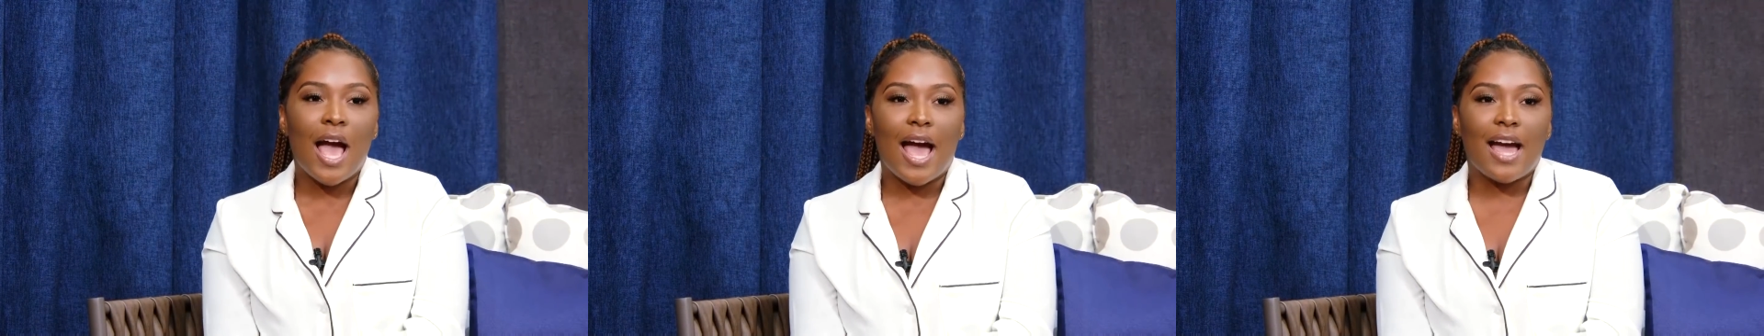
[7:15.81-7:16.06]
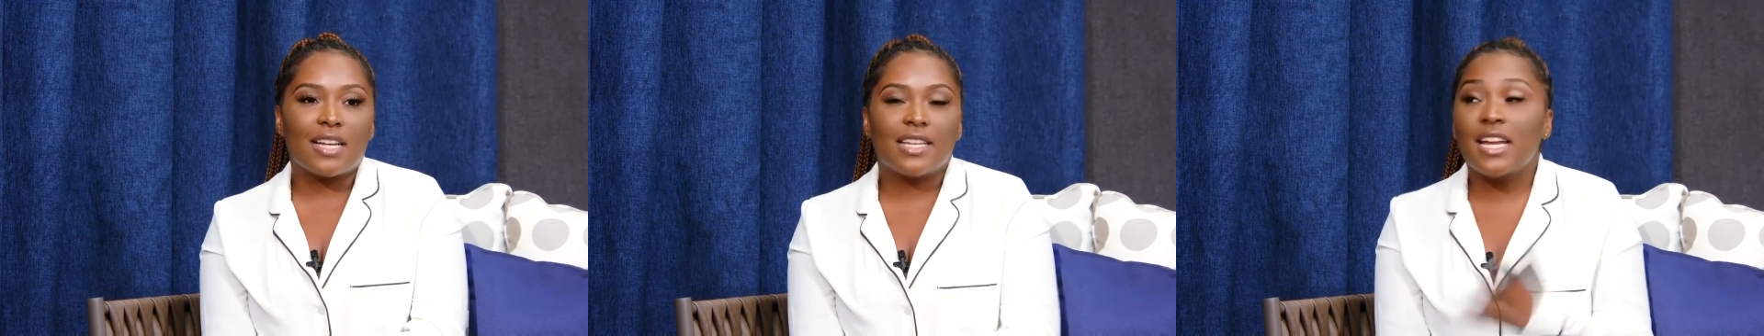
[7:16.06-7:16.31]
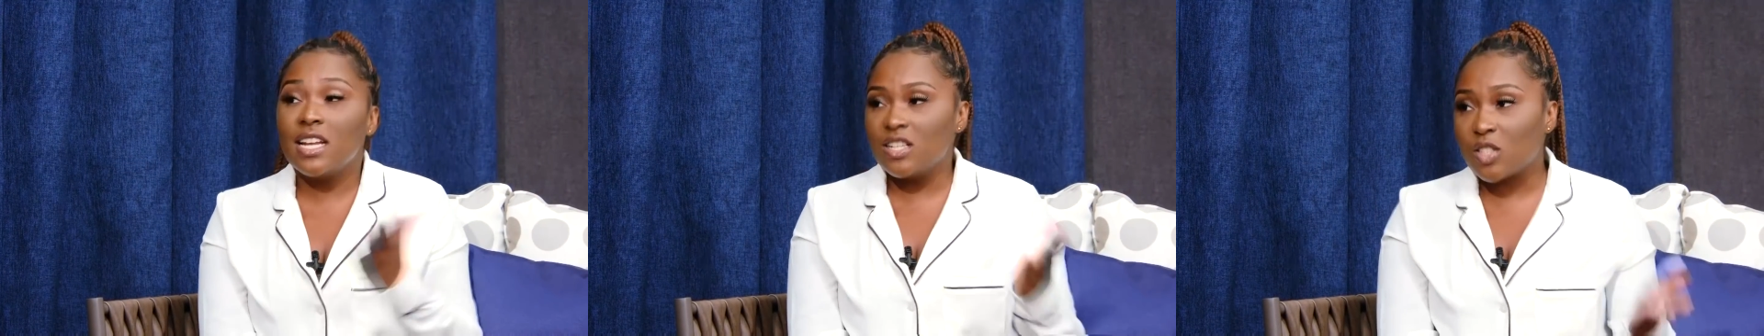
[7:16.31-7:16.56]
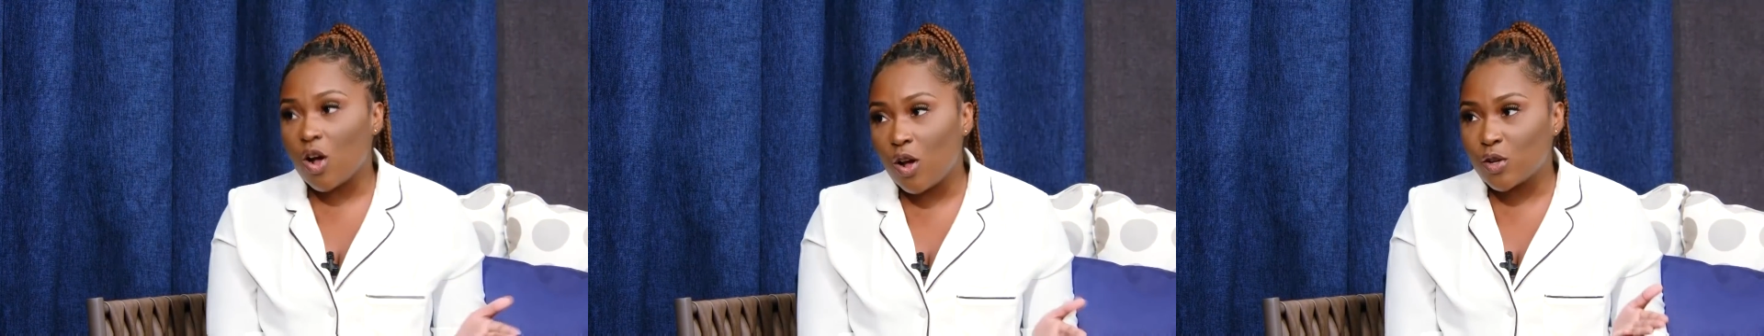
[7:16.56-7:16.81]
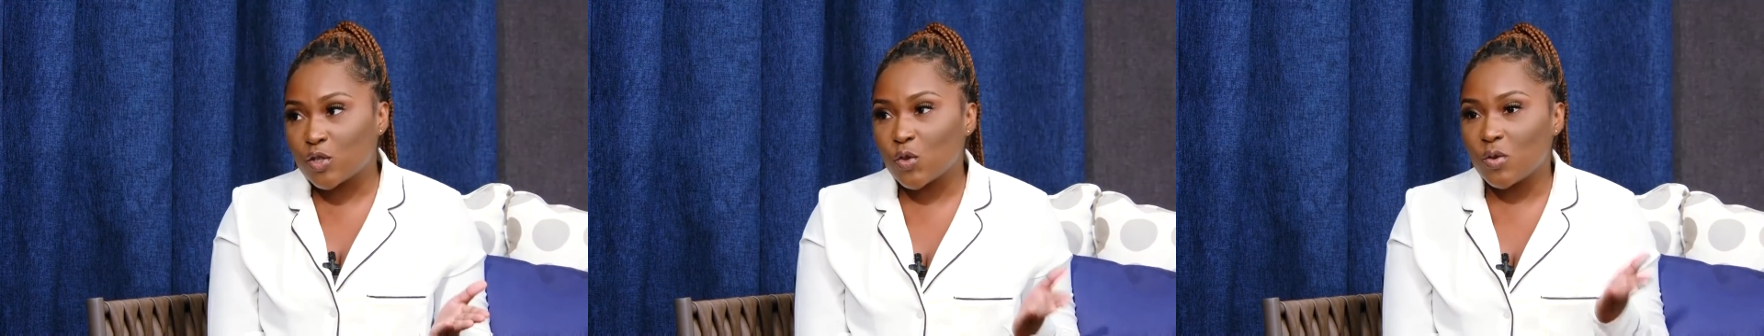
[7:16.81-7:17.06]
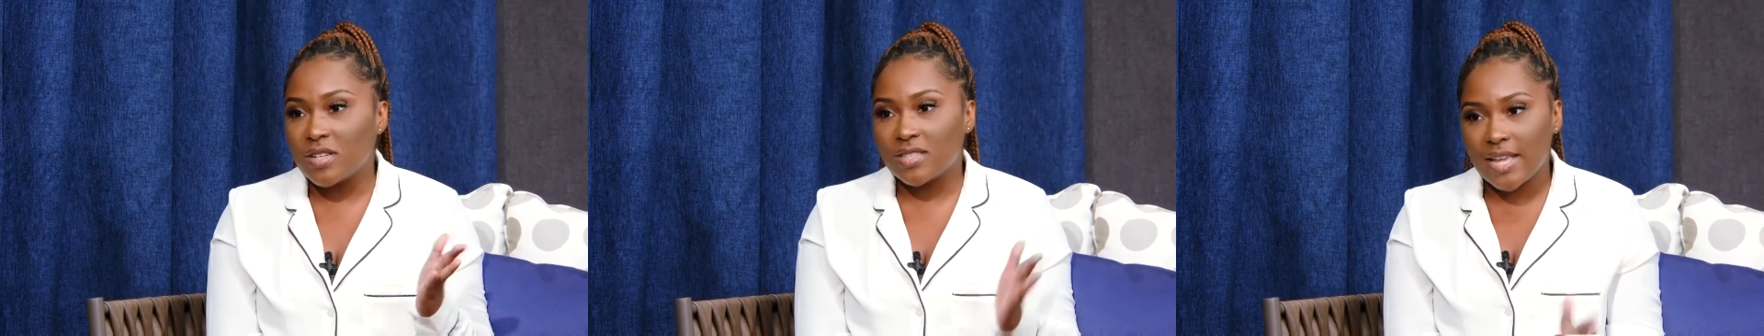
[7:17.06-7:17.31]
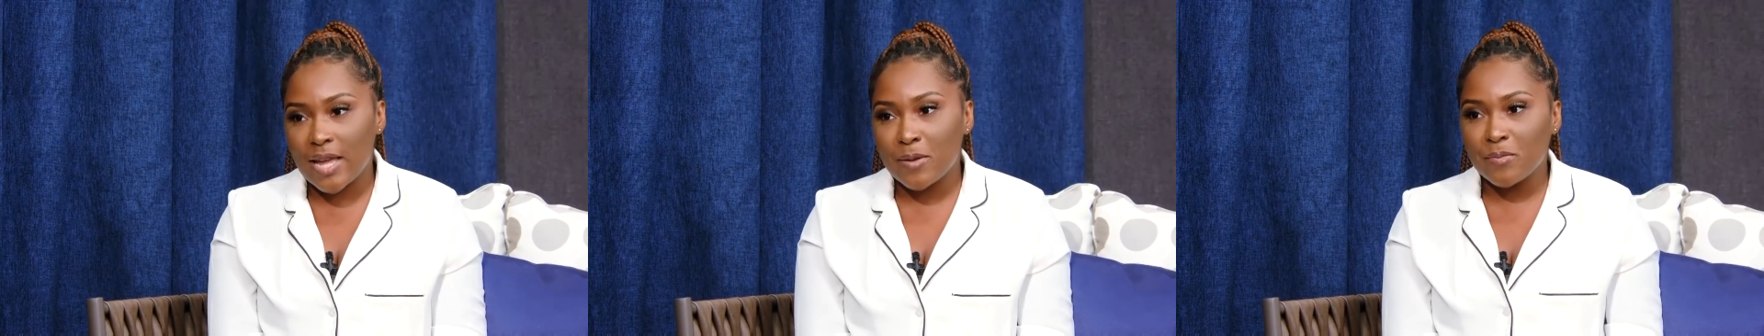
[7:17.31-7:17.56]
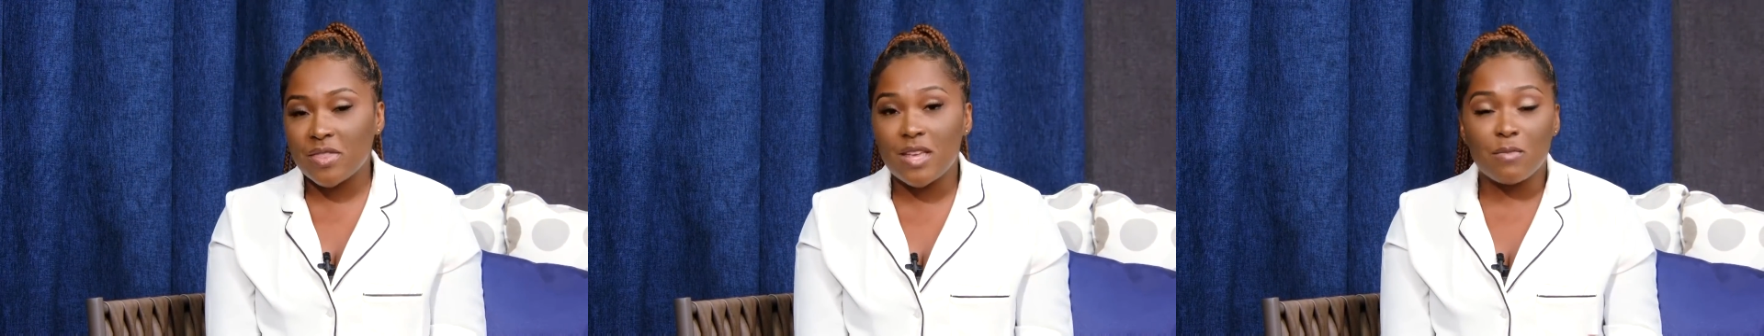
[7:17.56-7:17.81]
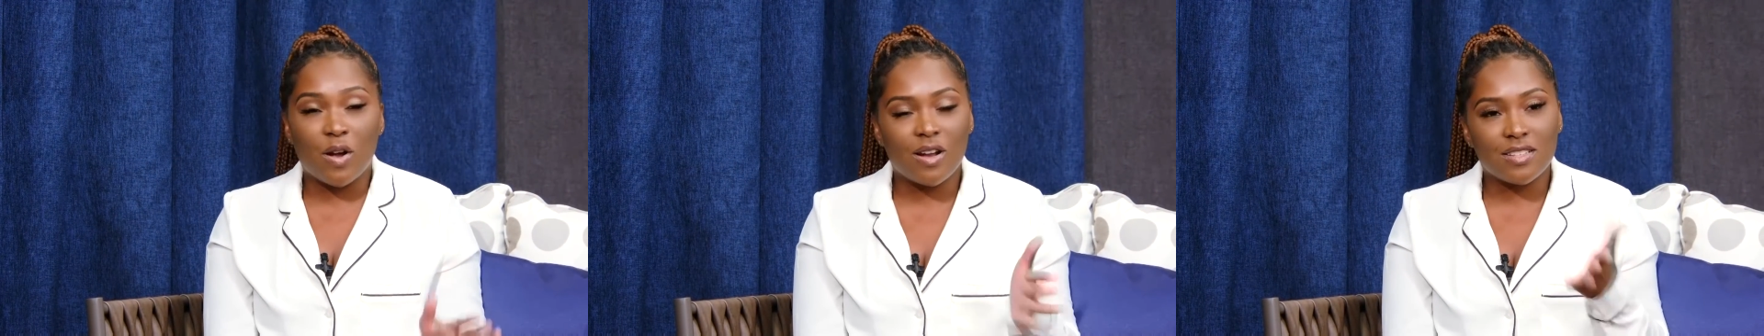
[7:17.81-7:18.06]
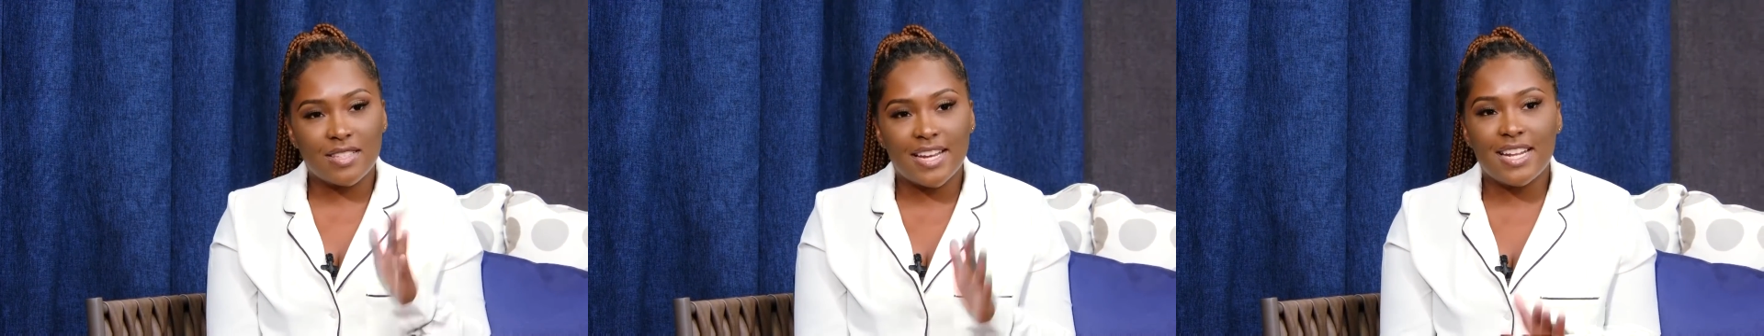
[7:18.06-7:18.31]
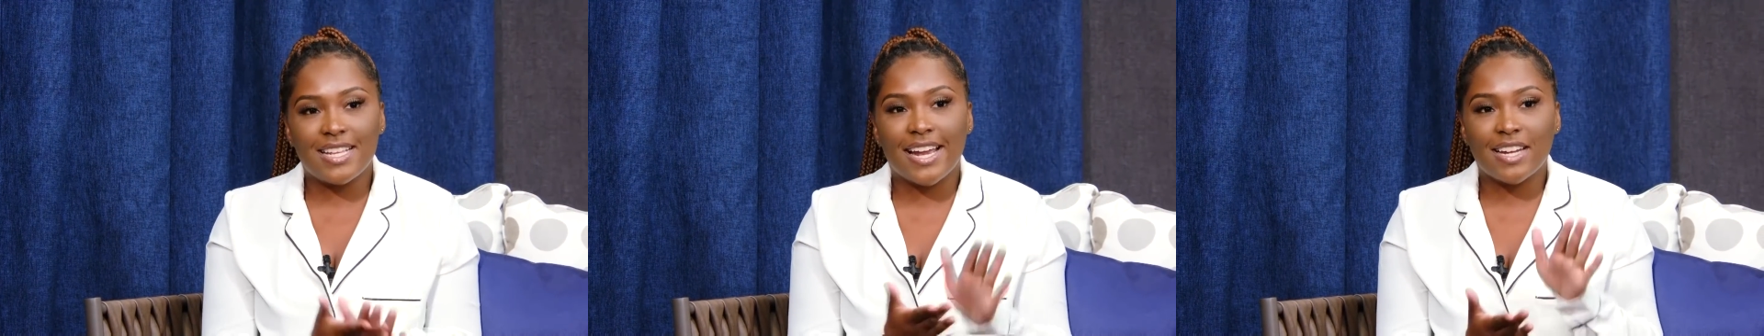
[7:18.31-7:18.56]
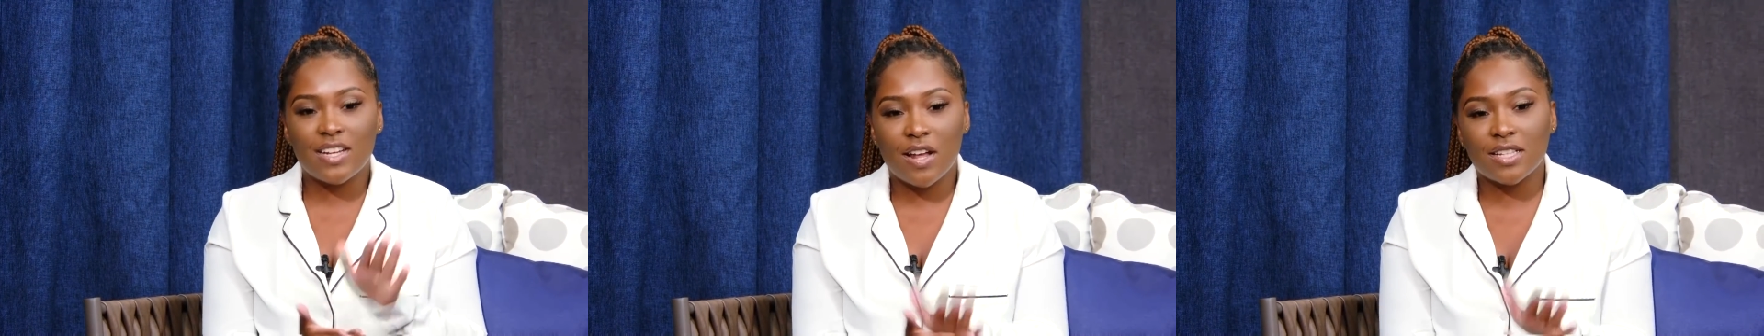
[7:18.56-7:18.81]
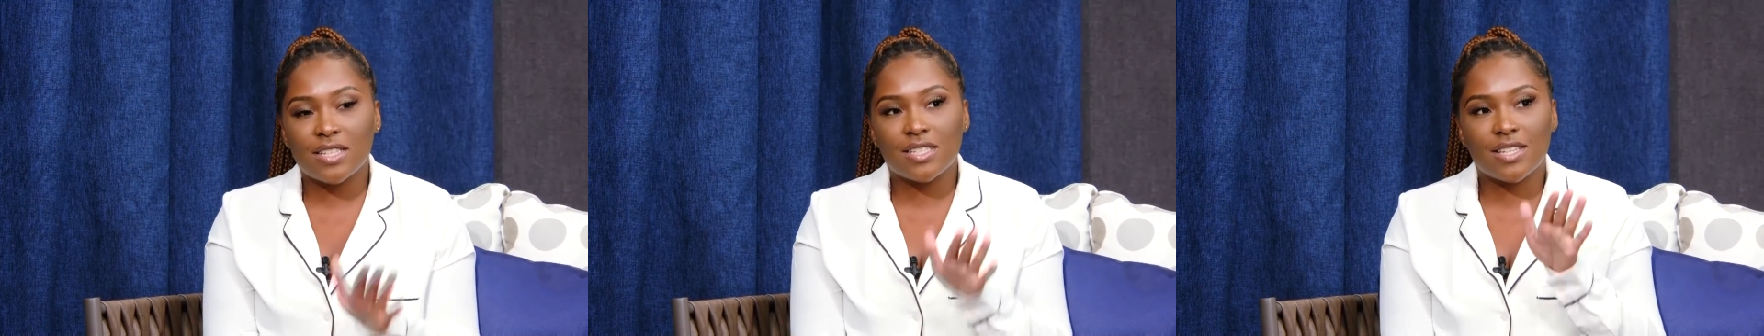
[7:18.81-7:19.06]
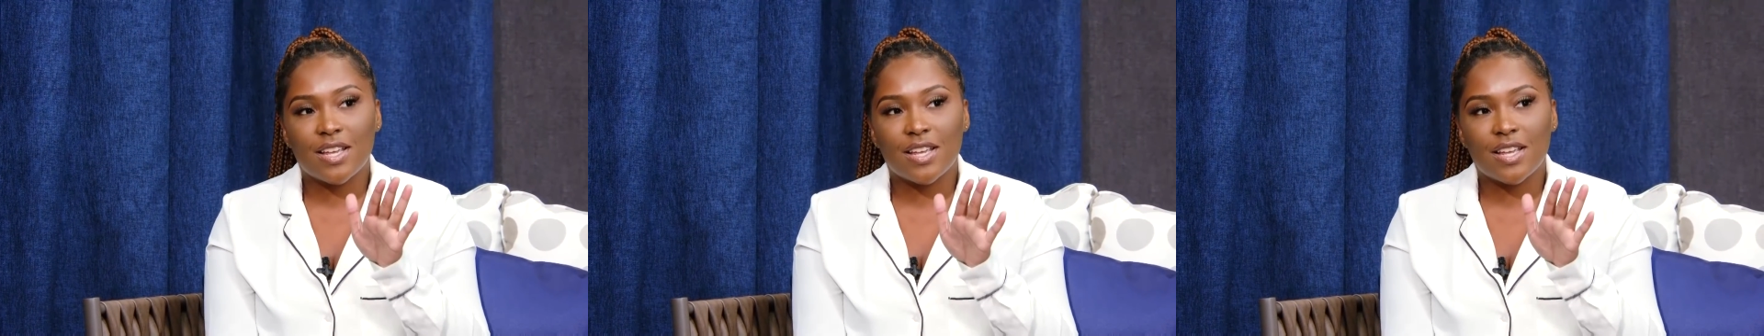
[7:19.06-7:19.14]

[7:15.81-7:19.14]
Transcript: And Denille is also the same thing, because Denille cannot